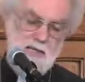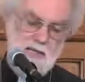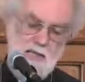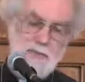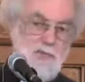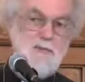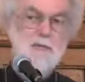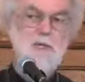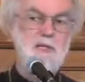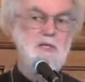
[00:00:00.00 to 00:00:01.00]
And it seems to
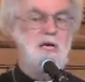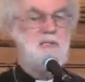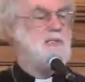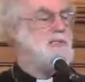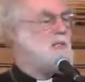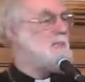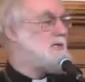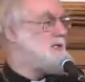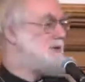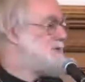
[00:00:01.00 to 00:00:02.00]
me that as a
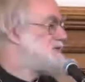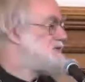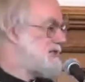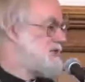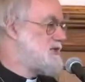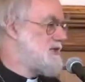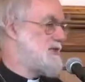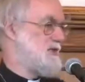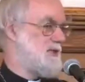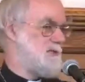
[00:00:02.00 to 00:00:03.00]
matter of strategy
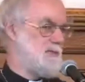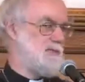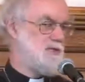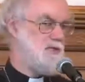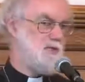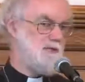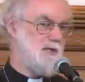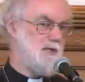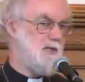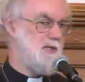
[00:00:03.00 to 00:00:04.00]
at the moment, the Church of
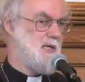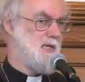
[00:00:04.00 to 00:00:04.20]
England